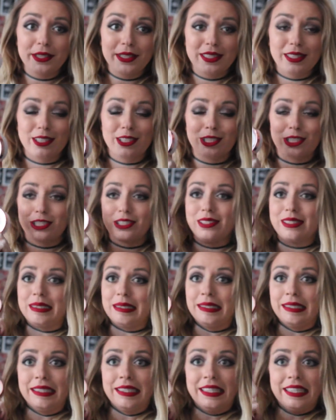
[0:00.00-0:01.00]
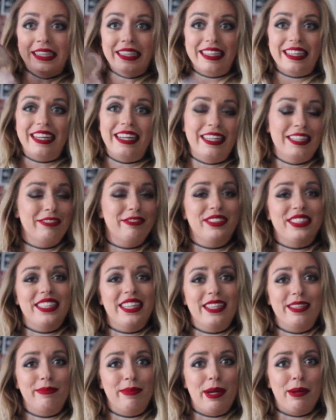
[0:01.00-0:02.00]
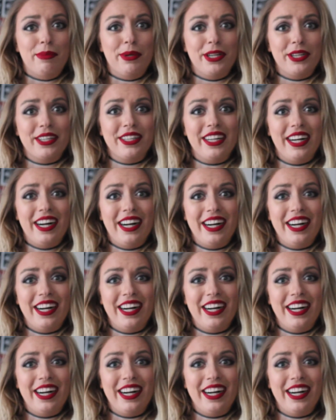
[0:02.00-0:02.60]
It's just kind of a dud in my book.